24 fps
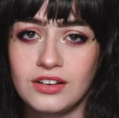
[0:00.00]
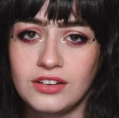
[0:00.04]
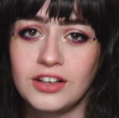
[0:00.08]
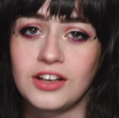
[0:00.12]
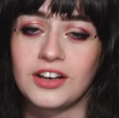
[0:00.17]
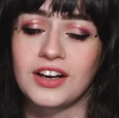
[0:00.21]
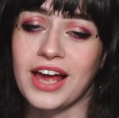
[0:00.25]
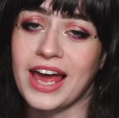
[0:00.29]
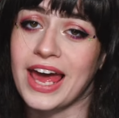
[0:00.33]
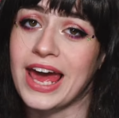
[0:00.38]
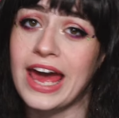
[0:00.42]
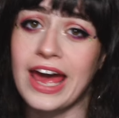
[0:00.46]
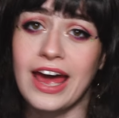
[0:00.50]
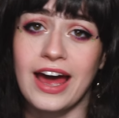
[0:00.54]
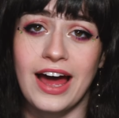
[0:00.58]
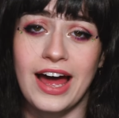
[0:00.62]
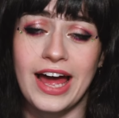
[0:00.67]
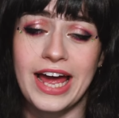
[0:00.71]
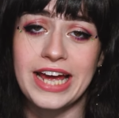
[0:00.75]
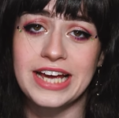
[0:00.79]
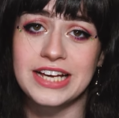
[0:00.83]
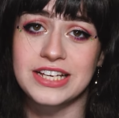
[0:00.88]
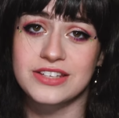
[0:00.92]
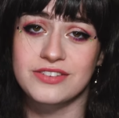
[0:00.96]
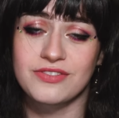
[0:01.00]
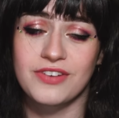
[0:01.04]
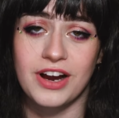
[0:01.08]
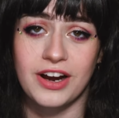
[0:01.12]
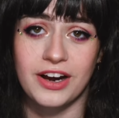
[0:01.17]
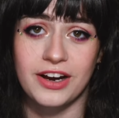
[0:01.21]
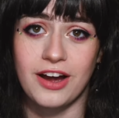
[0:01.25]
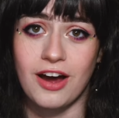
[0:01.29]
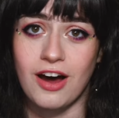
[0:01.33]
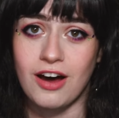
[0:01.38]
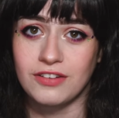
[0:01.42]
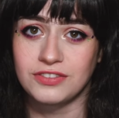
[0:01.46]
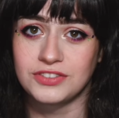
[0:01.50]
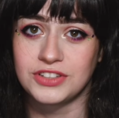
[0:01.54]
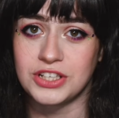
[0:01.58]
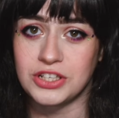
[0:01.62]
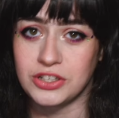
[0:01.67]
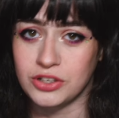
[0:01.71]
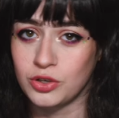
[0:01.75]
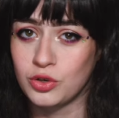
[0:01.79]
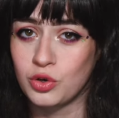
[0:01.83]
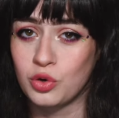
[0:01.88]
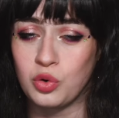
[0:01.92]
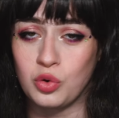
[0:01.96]
look ai is very
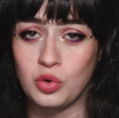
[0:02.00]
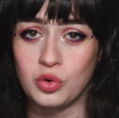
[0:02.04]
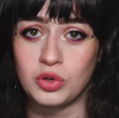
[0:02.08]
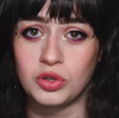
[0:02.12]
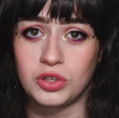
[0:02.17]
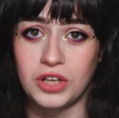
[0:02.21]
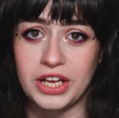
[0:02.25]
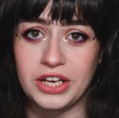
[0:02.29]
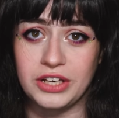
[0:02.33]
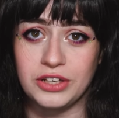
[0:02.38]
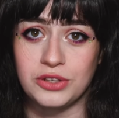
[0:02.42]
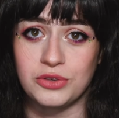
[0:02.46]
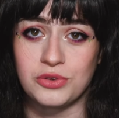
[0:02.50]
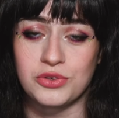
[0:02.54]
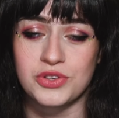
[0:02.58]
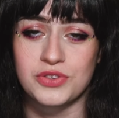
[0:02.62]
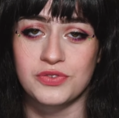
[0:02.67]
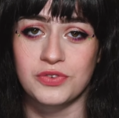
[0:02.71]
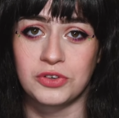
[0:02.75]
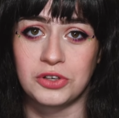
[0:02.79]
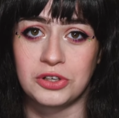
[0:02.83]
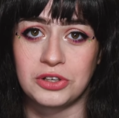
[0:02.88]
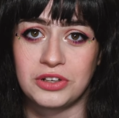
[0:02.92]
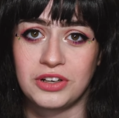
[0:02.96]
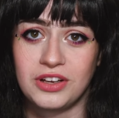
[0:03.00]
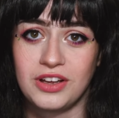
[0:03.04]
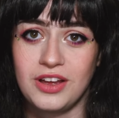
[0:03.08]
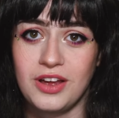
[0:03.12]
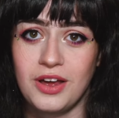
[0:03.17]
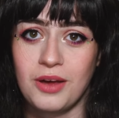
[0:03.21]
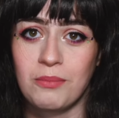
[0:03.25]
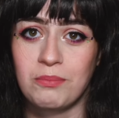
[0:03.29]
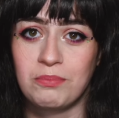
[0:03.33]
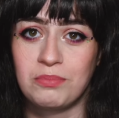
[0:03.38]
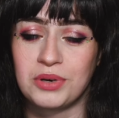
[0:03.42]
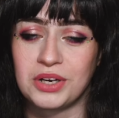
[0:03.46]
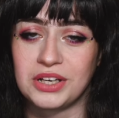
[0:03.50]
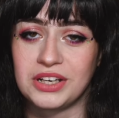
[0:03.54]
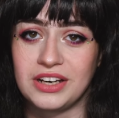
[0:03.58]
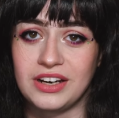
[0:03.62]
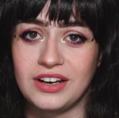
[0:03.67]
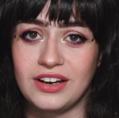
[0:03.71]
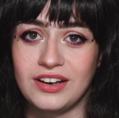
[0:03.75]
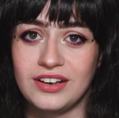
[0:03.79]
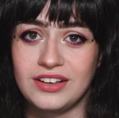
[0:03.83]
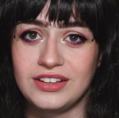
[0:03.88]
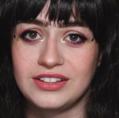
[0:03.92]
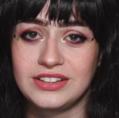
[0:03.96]
often cool and useful
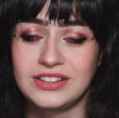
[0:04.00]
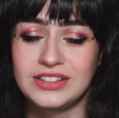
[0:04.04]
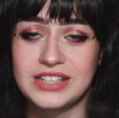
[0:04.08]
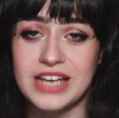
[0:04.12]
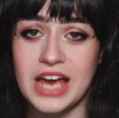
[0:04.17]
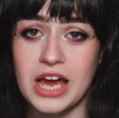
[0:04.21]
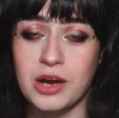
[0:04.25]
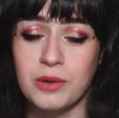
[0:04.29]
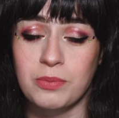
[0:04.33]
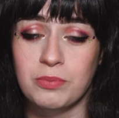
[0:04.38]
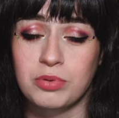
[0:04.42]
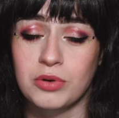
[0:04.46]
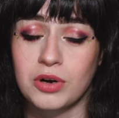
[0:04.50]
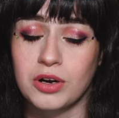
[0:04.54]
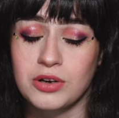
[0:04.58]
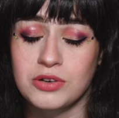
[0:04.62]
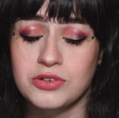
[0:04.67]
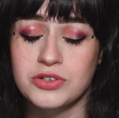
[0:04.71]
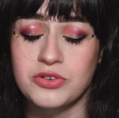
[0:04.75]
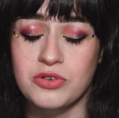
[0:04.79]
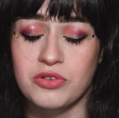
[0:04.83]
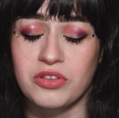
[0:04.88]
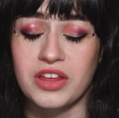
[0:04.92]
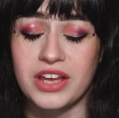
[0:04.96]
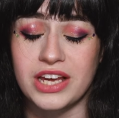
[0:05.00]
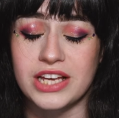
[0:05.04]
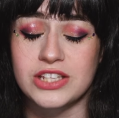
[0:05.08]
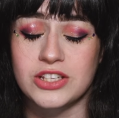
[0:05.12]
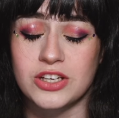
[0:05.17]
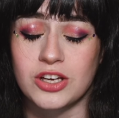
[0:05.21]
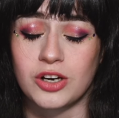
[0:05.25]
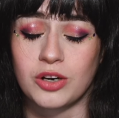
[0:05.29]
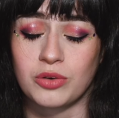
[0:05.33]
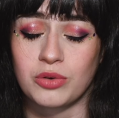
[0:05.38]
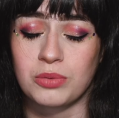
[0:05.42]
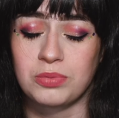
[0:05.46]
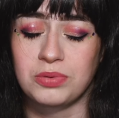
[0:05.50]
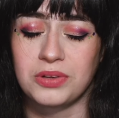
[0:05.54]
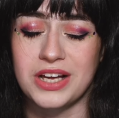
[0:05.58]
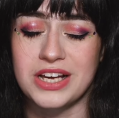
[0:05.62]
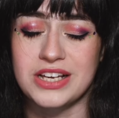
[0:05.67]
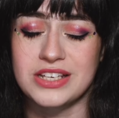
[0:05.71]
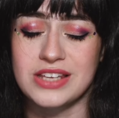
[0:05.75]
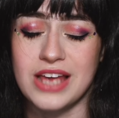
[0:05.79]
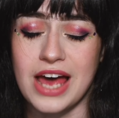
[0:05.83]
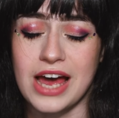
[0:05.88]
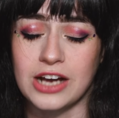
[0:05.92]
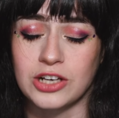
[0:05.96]
but tech bros who think it's going to
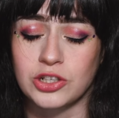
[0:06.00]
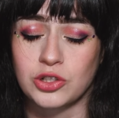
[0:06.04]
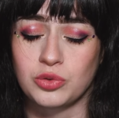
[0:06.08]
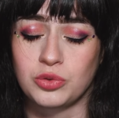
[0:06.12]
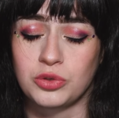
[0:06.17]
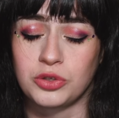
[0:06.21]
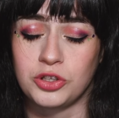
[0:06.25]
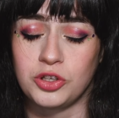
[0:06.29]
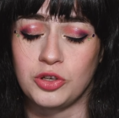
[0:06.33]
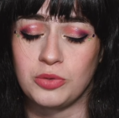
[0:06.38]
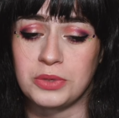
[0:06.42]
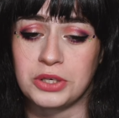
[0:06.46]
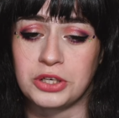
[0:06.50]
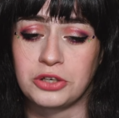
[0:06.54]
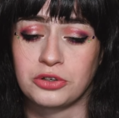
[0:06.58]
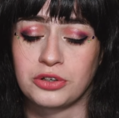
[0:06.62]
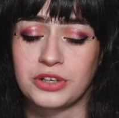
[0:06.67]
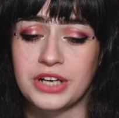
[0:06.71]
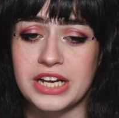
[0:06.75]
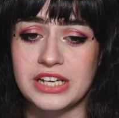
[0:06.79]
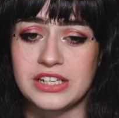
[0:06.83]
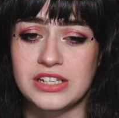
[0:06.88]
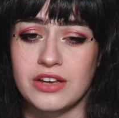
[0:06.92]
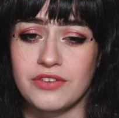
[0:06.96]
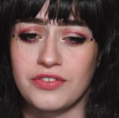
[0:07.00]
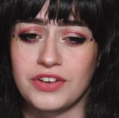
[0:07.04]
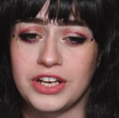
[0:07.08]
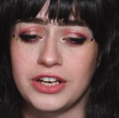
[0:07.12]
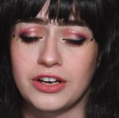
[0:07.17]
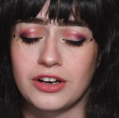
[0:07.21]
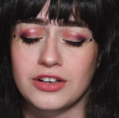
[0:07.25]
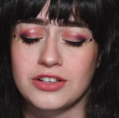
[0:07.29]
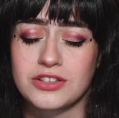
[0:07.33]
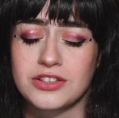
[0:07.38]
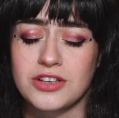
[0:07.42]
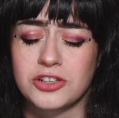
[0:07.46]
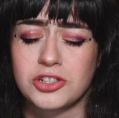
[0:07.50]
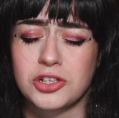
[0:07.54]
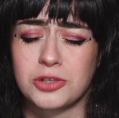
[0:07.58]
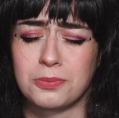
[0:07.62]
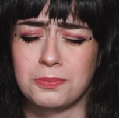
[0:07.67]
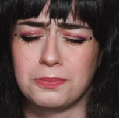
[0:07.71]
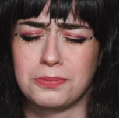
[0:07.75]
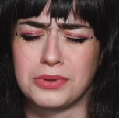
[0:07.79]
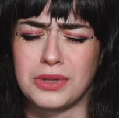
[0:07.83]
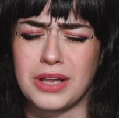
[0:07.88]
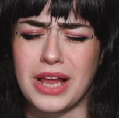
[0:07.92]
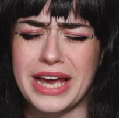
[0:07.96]
replace actual human creativity are such a
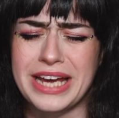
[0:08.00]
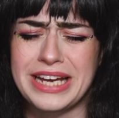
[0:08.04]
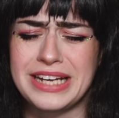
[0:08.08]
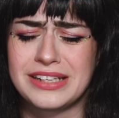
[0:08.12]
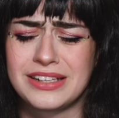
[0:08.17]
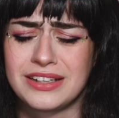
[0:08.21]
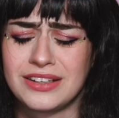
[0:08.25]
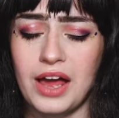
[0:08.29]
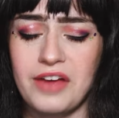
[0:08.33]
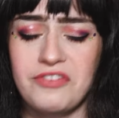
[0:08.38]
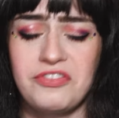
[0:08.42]
blight.